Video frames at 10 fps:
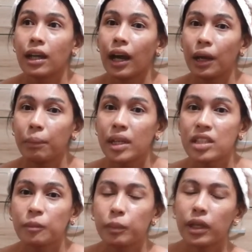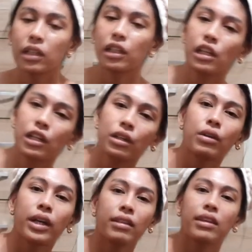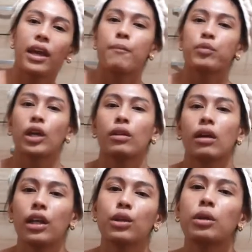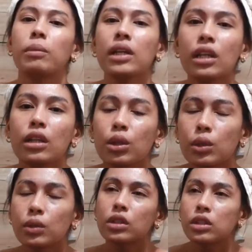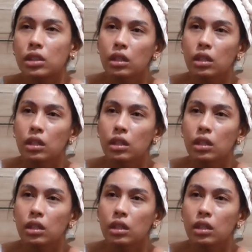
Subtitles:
I made some picadillo, and then I normally don't